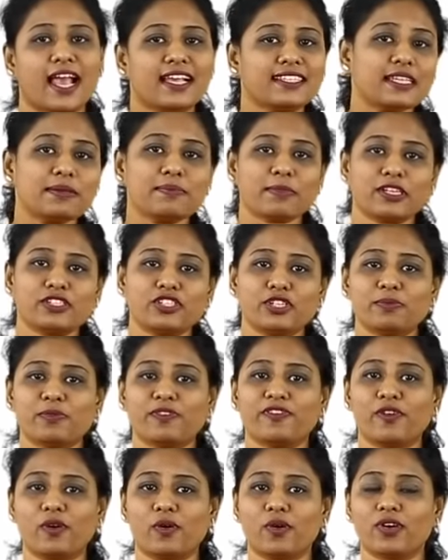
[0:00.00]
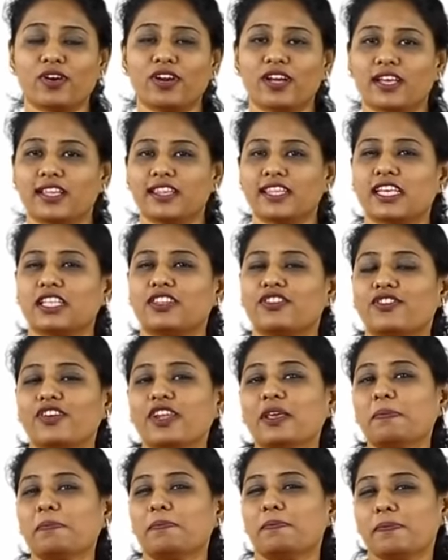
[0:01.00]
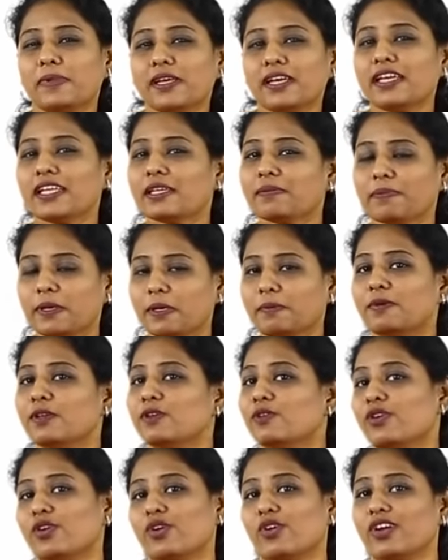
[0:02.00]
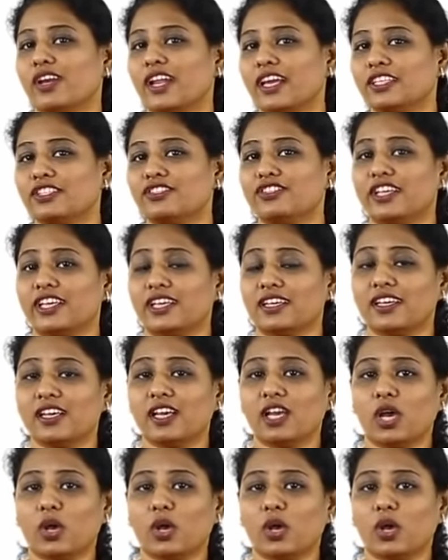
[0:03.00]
As I mentioned before, there are 3 billion people who are online today,